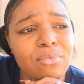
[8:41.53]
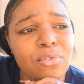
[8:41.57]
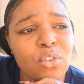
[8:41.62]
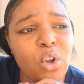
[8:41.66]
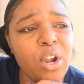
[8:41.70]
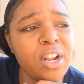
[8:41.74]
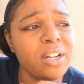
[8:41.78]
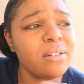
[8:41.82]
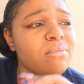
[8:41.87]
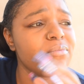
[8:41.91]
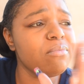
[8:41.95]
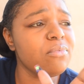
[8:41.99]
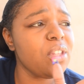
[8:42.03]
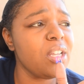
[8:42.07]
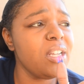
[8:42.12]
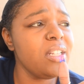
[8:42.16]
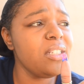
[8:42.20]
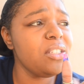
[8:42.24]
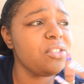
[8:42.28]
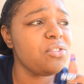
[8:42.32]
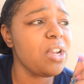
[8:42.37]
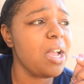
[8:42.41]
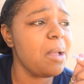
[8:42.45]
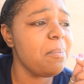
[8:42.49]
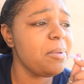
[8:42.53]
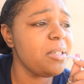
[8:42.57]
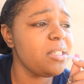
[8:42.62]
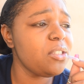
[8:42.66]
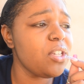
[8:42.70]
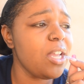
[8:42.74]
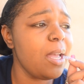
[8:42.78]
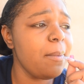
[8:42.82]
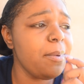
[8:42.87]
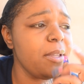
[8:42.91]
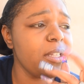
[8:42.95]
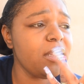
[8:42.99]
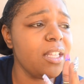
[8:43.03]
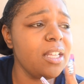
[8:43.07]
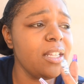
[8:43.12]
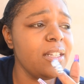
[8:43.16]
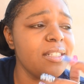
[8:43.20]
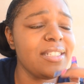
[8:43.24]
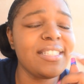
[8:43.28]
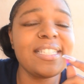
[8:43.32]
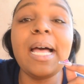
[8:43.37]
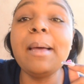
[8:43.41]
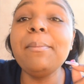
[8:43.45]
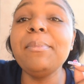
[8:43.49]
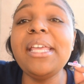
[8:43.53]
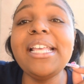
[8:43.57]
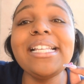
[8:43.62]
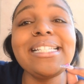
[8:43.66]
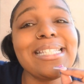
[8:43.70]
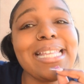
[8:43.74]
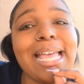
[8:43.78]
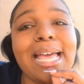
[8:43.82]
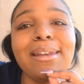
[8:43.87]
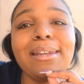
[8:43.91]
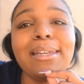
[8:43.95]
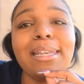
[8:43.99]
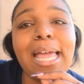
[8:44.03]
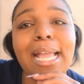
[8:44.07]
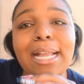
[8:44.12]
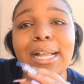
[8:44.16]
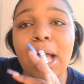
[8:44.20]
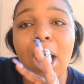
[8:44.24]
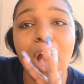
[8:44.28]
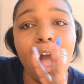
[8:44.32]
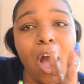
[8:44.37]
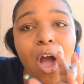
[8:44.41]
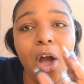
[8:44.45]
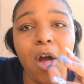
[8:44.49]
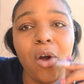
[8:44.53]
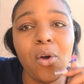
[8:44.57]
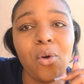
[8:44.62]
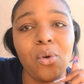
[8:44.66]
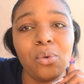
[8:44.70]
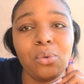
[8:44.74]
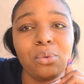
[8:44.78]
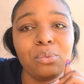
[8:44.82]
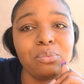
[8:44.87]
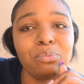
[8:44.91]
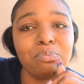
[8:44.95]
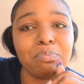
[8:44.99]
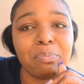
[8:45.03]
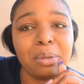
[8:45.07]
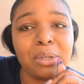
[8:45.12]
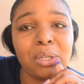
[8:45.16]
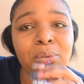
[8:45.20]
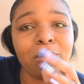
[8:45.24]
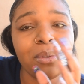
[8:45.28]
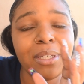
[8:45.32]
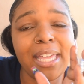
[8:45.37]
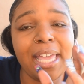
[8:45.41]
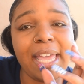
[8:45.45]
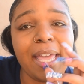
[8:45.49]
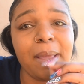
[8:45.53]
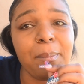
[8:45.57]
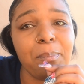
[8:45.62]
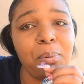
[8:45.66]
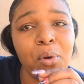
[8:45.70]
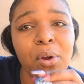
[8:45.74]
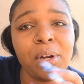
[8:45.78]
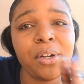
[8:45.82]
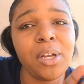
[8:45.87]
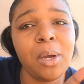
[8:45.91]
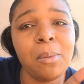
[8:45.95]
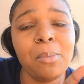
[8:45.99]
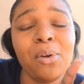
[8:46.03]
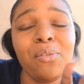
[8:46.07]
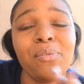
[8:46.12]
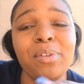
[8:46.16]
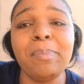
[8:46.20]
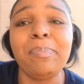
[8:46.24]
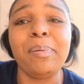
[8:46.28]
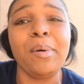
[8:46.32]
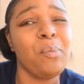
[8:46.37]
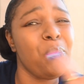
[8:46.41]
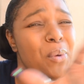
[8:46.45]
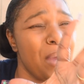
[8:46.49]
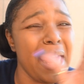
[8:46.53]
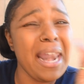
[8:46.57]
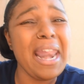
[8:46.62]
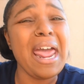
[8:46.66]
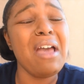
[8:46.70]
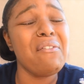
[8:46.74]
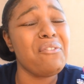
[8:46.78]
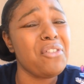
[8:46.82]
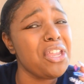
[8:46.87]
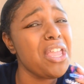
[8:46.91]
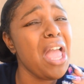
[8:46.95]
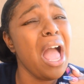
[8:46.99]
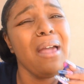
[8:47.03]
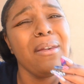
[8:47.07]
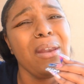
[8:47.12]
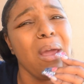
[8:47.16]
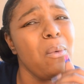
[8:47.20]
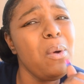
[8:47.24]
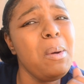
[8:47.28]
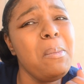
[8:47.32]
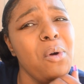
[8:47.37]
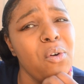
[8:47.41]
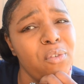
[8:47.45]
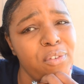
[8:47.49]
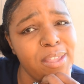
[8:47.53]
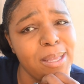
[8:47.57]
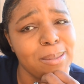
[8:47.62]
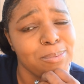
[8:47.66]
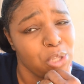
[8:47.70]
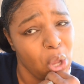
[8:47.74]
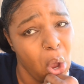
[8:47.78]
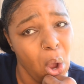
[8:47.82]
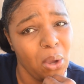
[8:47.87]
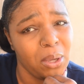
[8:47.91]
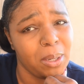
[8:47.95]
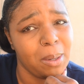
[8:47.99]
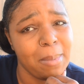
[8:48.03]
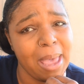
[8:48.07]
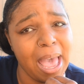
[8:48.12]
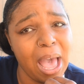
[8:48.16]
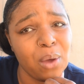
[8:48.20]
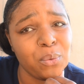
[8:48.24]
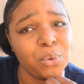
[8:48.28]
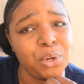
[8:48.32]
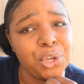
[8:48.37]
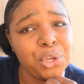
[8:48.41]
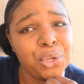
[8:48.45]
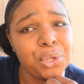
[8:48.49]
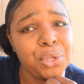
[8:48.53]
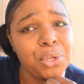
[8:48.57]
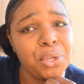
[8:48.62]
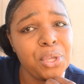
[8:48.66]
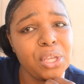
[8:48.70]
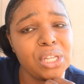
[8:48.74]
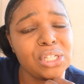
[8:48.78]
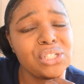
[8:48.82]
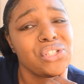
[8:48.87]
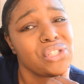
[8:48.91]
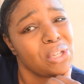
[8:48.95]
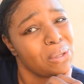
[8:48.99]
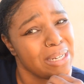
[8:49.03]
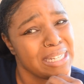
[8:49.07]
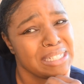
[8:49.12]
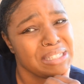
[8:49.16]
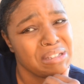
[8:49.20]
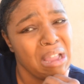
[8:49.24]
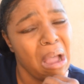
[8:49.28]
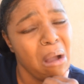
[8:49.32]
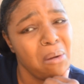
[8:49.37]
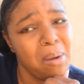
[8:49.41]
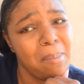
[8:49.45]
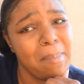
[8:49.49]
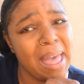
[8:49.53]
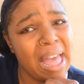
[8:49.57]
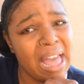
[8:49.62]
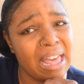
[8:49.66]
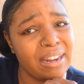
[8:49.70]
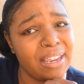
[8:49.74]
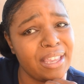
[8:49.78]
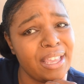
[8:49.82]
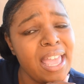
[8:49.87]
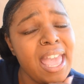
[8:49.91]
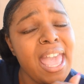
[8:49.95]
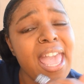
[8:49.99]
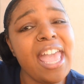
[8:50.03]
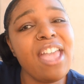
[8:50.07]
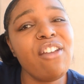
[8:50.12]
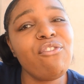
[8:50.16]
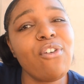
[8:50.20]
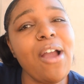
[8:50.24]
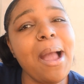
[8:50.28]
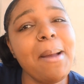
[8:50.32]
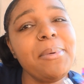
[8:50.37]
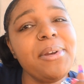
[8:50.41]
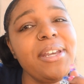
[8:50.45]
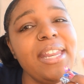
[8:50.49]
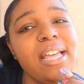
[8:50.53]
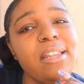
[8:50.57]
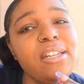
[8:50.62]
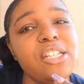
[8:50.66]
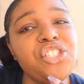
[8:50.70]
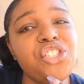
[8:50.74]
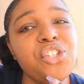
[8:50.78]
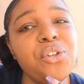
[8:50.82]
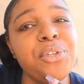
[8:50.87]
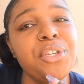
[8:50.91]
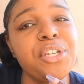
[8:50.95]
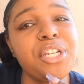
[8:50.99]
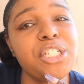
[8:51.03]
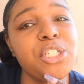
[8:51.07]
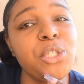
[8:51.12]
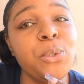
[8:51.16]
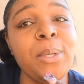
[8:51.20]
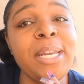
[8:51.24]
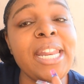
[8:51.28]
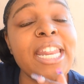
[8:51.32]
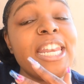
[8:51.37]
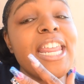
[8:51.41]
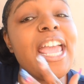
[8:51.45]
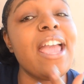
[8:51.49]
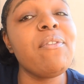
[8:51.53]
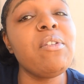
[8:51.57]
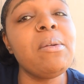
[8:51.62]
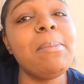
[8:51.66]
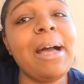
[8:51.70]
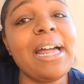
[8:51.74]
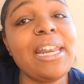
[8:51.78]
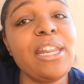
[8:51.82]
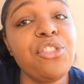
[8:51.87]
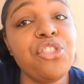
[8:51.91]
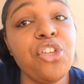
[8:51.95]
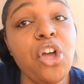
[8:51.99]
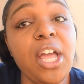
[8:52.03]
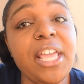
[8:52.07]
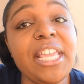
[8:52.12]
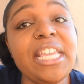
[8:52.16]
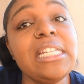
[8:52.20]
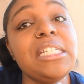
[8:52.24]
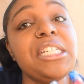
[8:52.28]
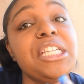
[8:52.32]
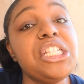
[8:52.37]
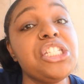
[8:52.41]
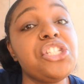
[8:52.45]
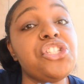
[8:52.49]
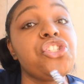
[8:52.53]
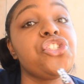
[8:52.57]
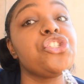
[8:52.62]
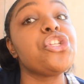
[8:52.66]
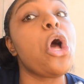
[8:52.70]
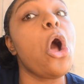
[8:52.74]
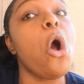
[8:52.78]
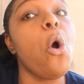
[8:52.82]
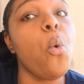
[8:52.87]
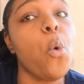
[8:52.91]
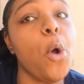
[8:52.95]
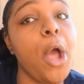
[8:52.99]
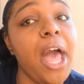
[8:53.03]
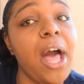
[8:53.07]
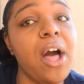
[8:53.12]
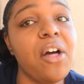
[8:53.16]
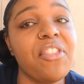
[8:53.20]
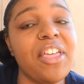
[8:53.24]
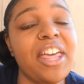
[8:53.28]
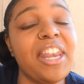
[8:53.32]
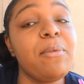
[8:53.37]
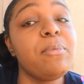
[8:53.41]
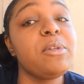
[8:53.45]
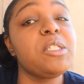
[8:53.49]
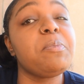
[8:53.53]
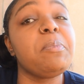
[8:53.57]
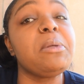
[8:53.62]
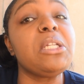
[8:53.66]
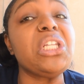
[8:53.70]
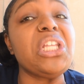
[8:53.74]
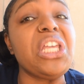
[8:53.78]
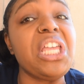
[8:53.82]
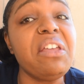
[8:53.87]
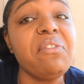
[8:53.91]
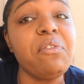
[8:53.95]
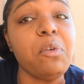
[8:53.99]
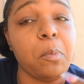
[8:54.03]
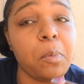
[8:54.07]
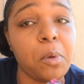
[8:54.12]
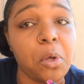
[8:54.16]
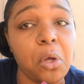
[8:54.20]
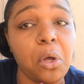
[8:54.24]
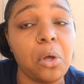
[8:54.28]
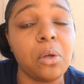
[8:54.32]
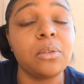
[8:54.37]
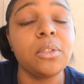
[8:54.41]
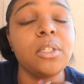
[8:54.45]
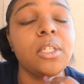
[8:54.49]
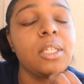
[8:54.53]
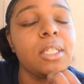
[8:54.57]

Or Thunder Tropic, Tropic Thunder, something. It sounded like a whole bootleg porno movie, but whatever. Y'all know what movie I'm talking about. So let's talk about it. If Robert Downey Jr. could do it and everybody thought he did so well that it was believable.